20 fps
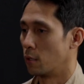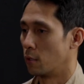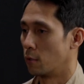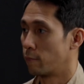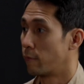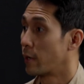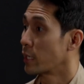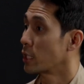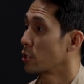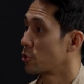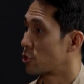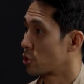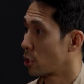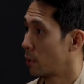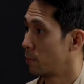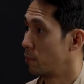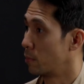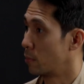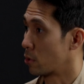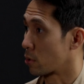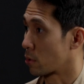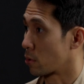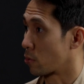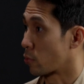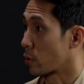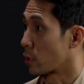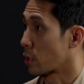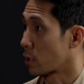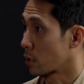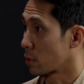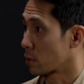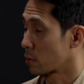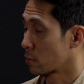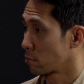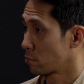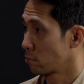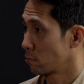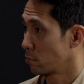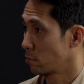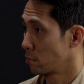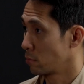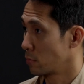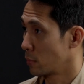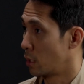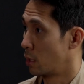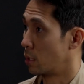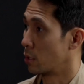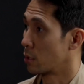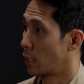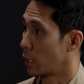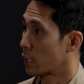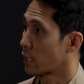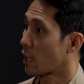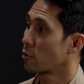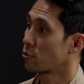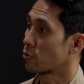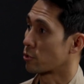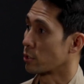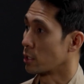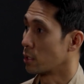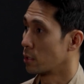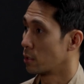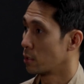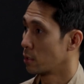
find a job or work on that country.